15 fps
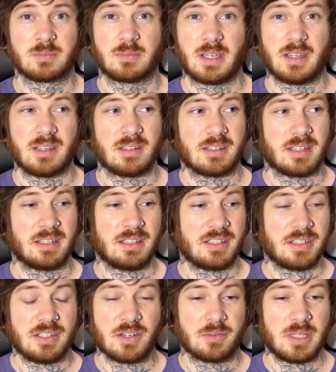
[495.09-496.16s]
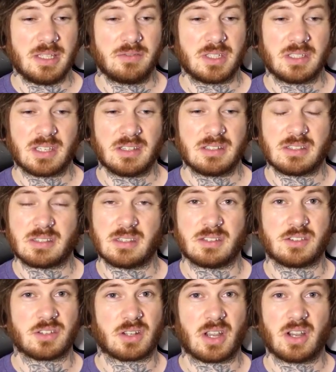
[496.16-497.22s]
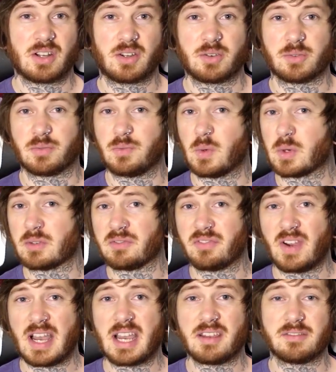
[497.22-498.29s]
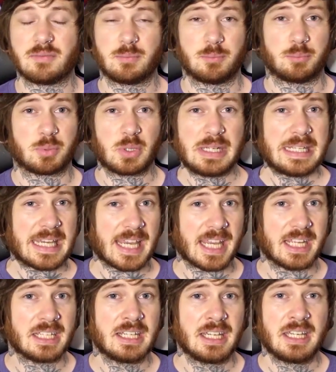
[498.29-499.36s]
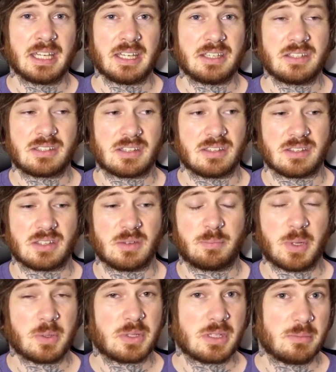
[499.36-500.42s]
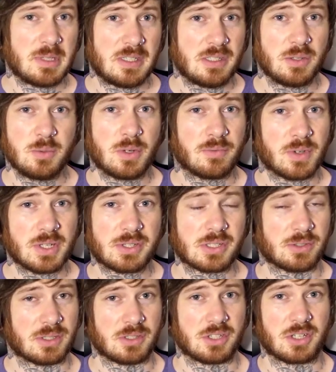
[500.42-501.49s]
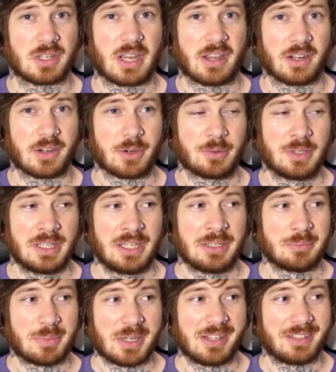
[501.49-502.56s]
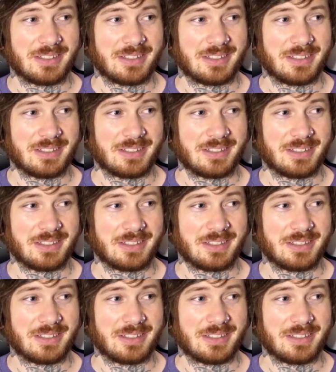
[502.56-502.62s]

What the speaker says: And, you know, even kids in Chicago 4 and 5, pre-K is supposed to be universal in Chicago, but